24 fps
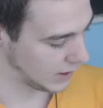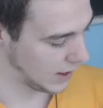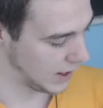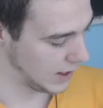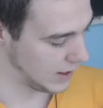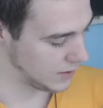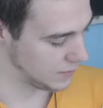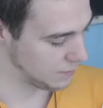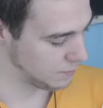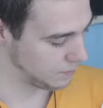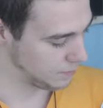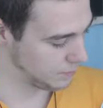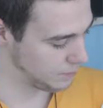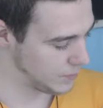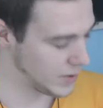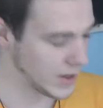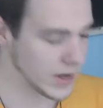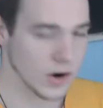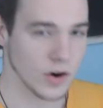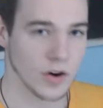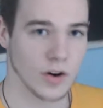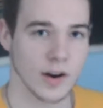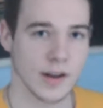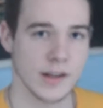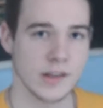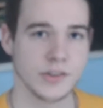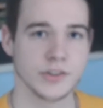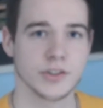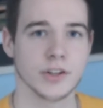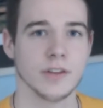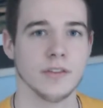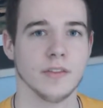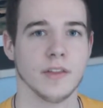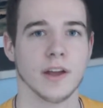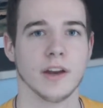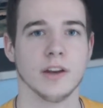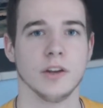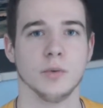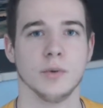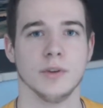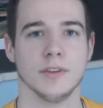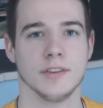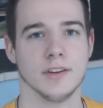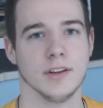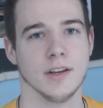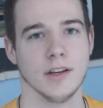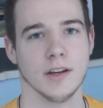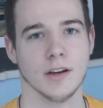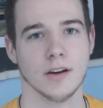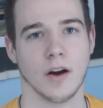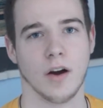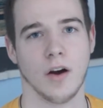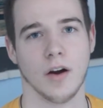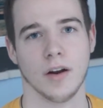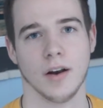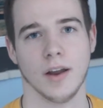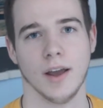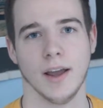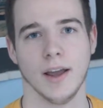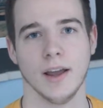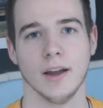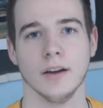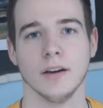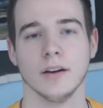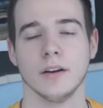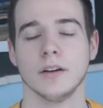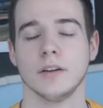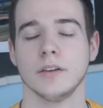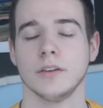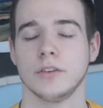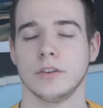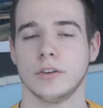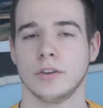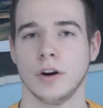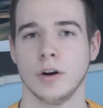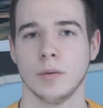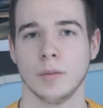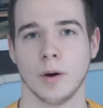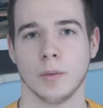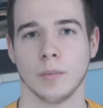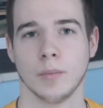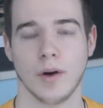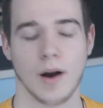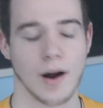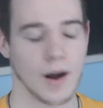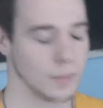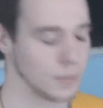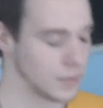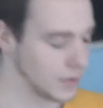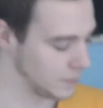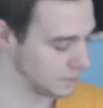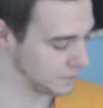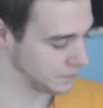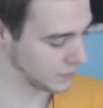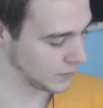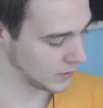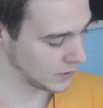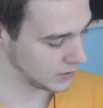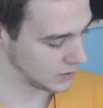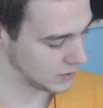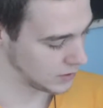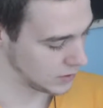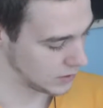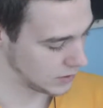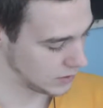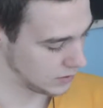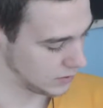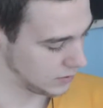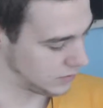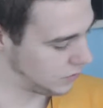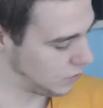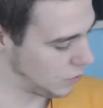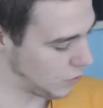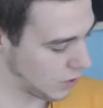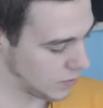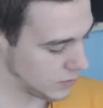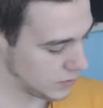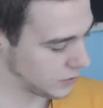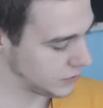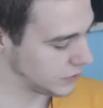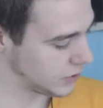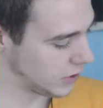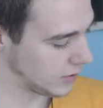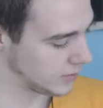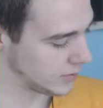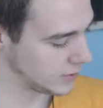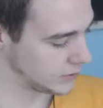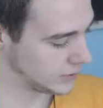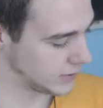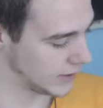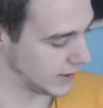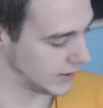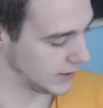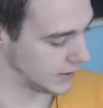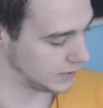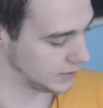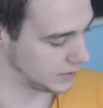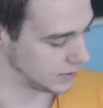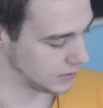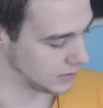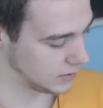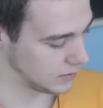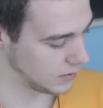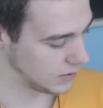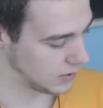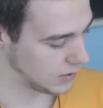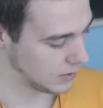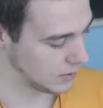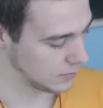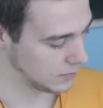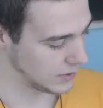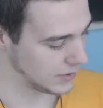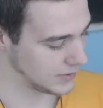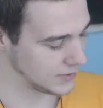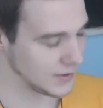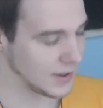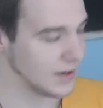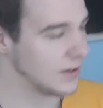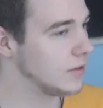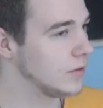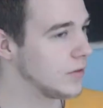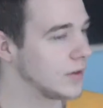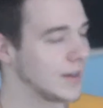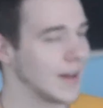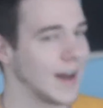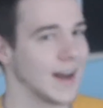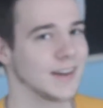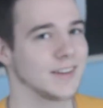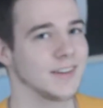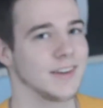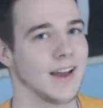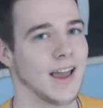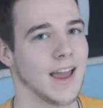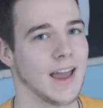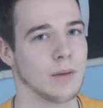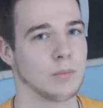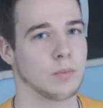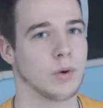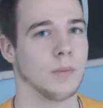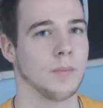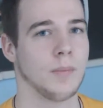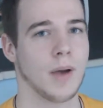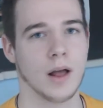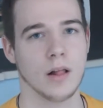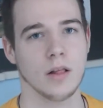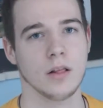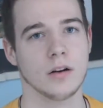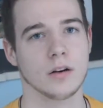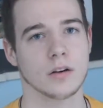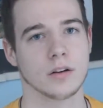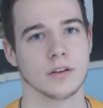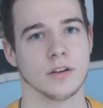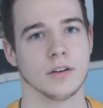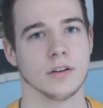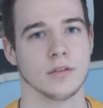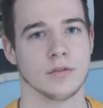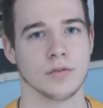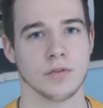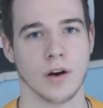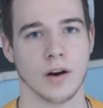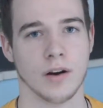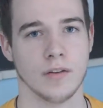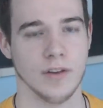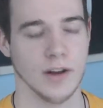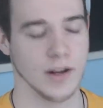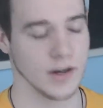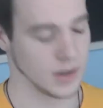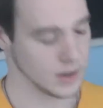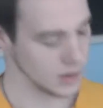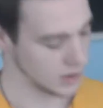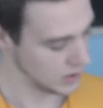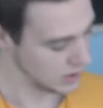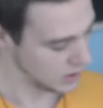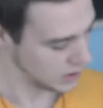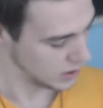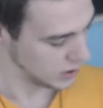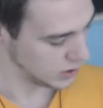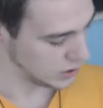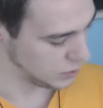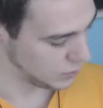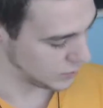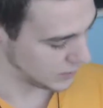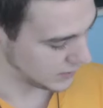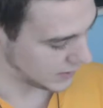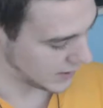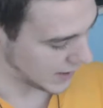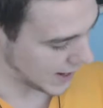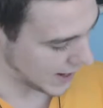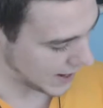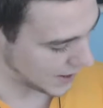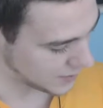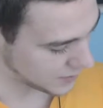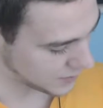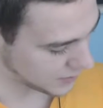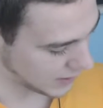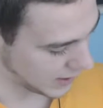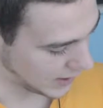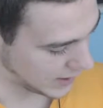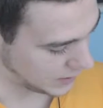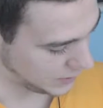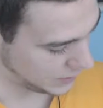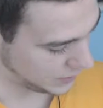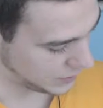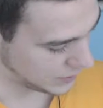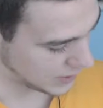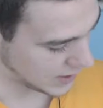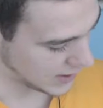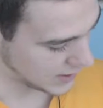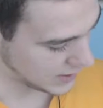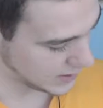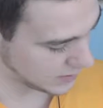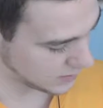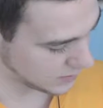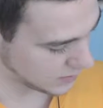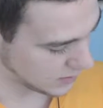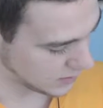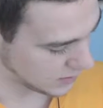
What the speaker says: a bigger engine than you would see on a turboprop, normal turbojet engine, but instead of attaching a propeller to the front of it, you attach a giant